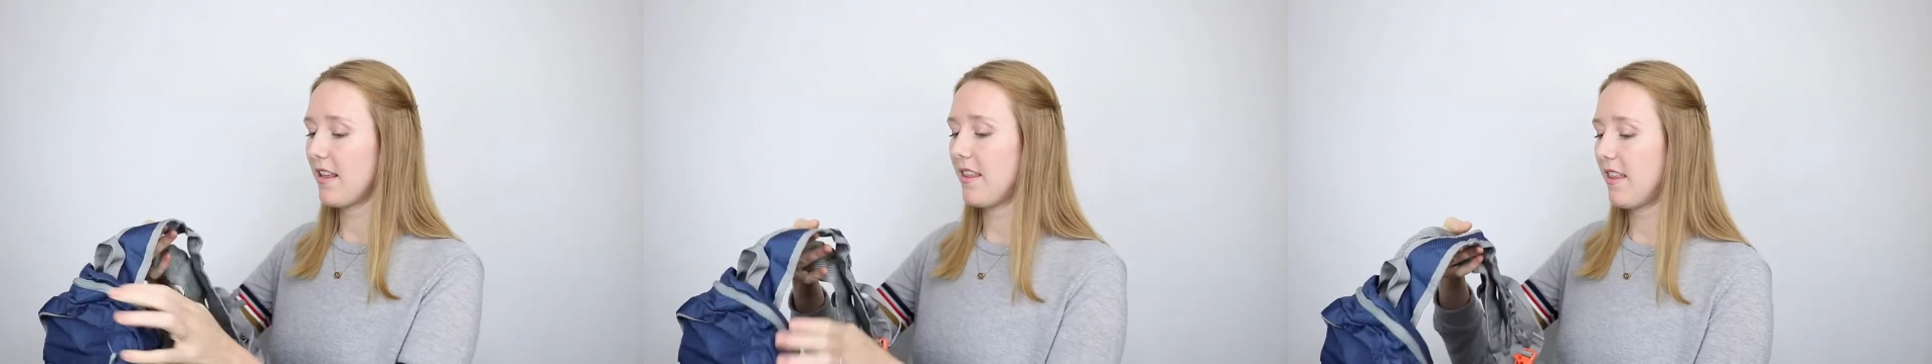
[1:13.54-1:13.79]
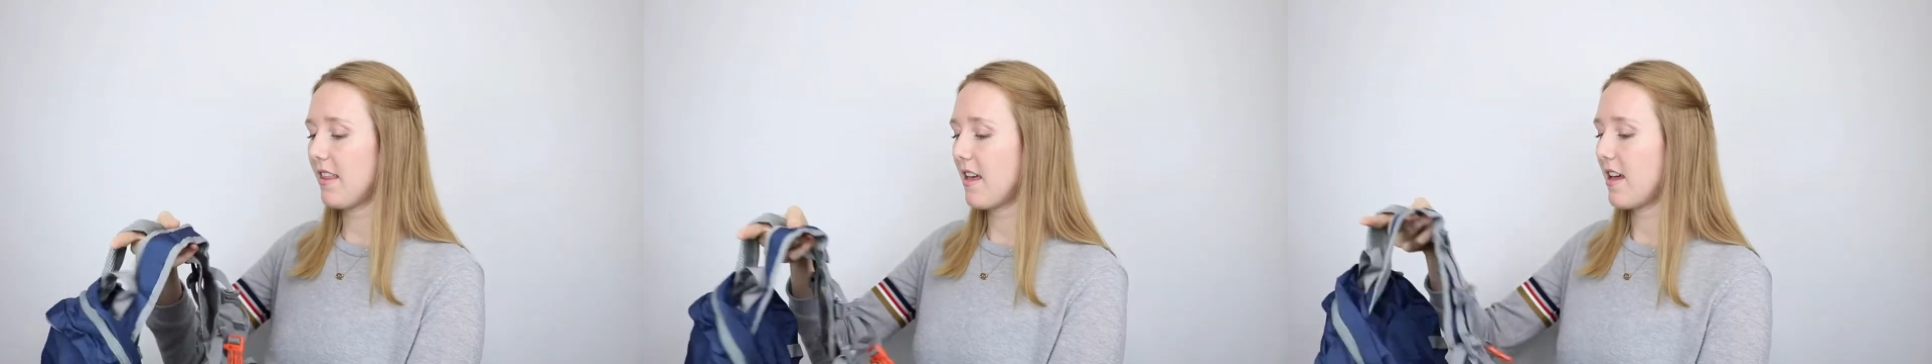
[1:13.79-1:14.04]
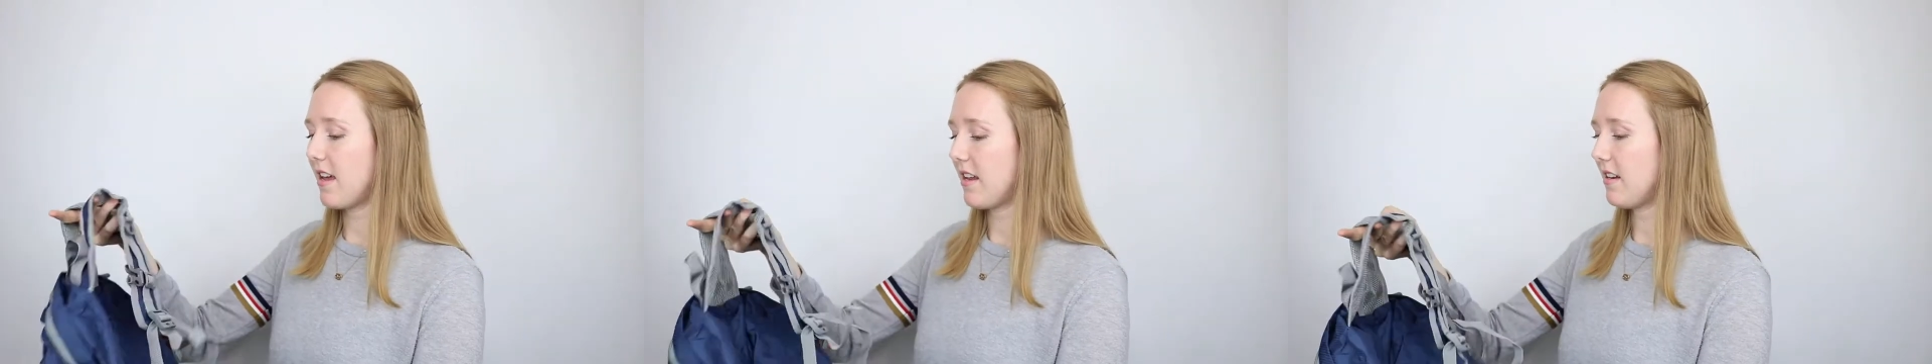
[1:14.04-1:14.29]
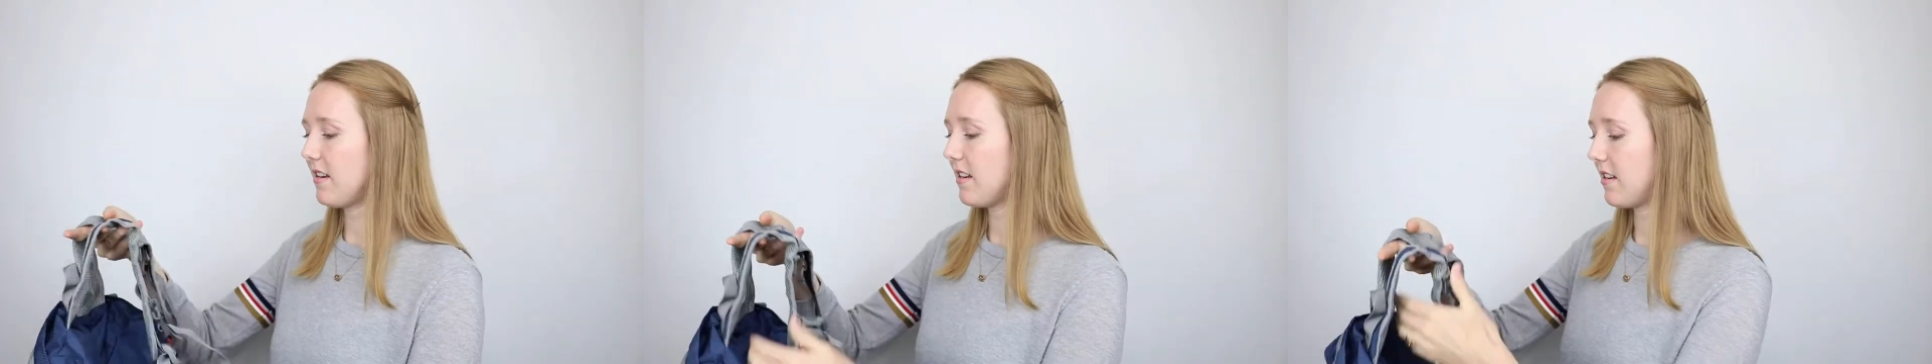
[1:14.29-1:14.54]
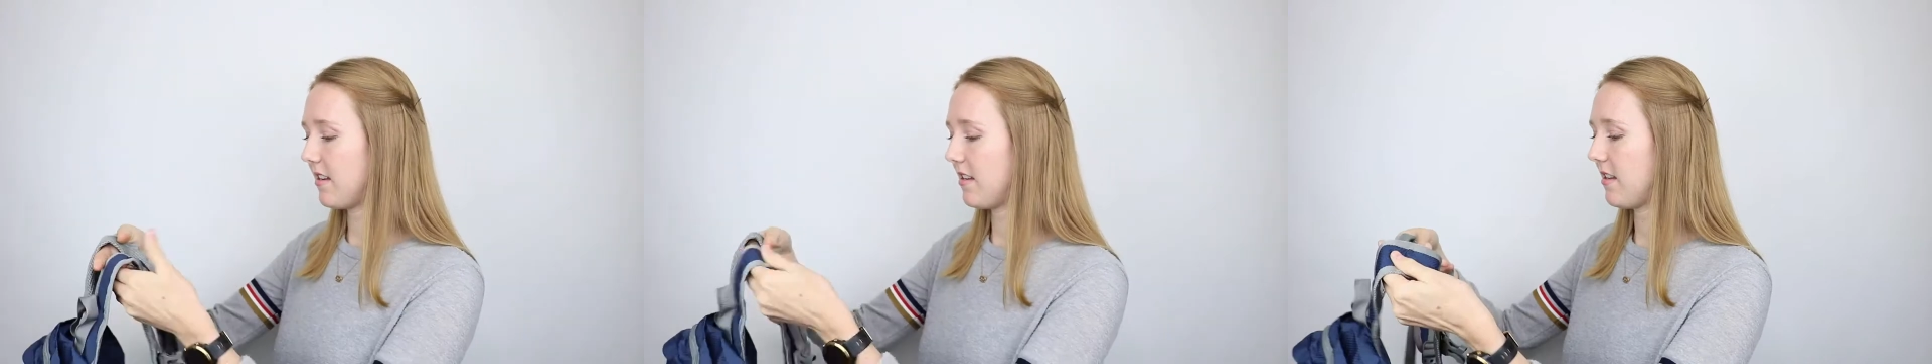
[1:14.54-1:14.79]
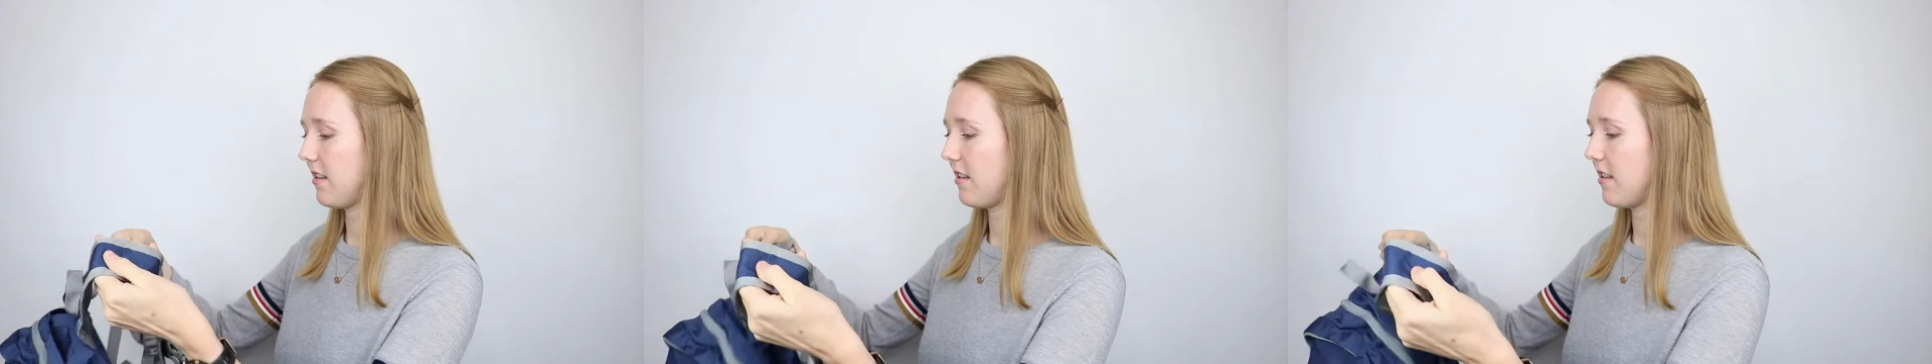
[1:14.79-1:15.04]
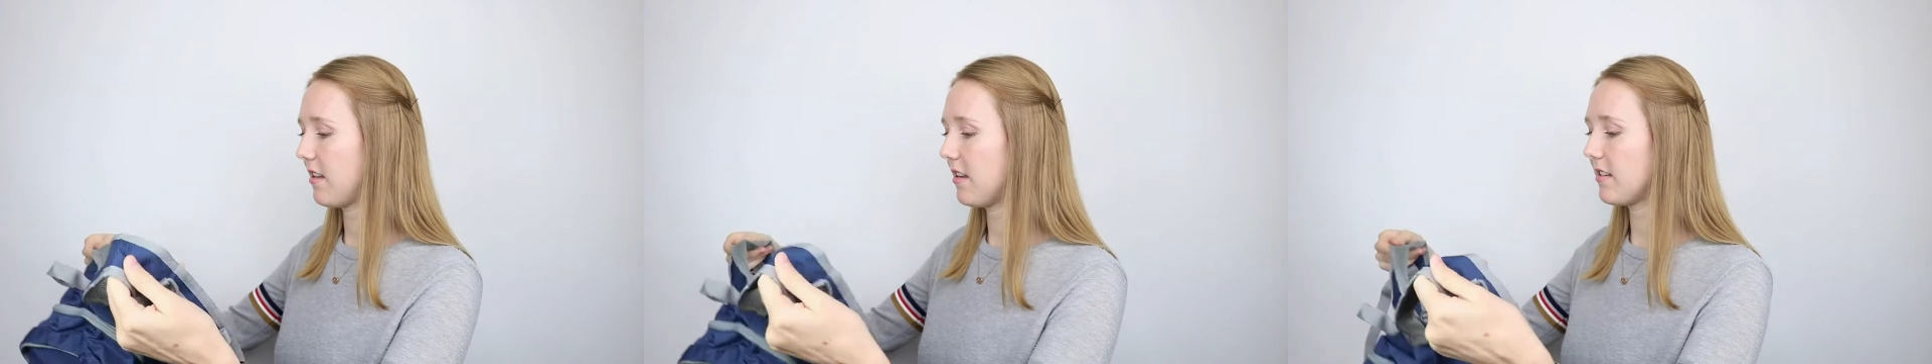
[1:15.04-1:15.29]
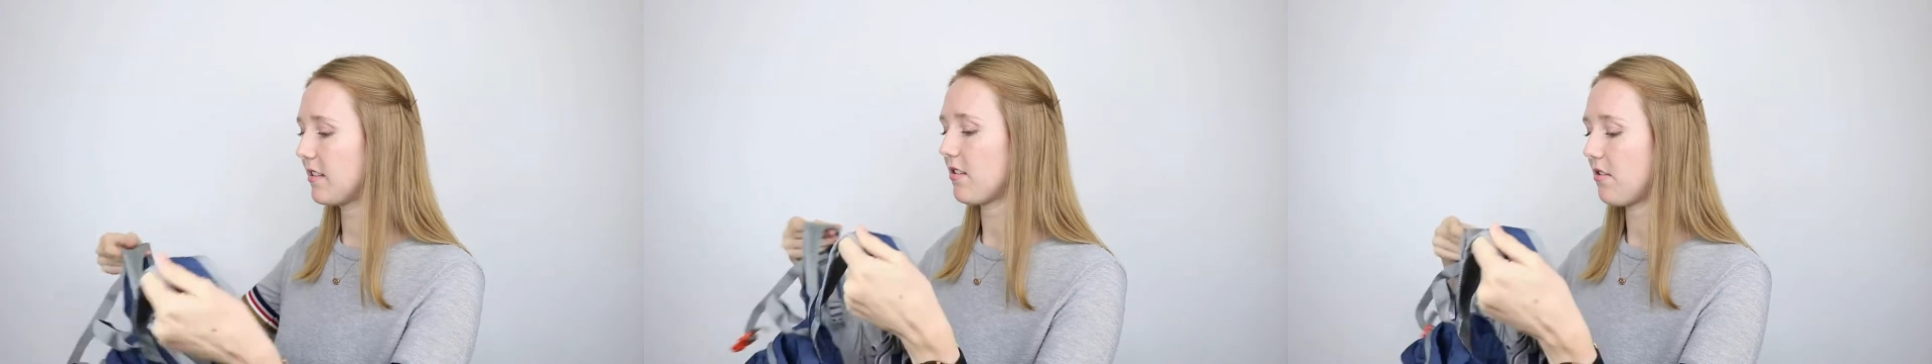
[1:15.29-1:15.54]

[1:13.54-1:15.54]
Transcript: And then this